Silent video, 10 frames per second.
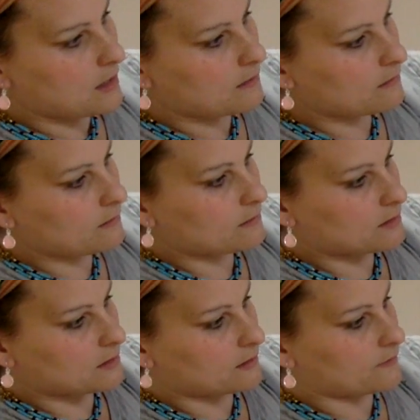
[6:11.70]
You can
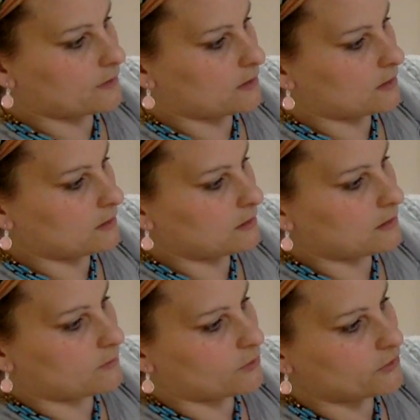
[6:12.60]
just give a
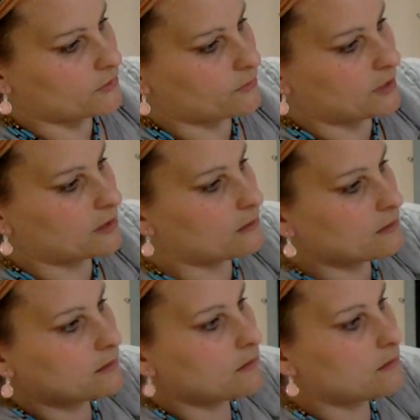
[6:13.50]
little more squeeze.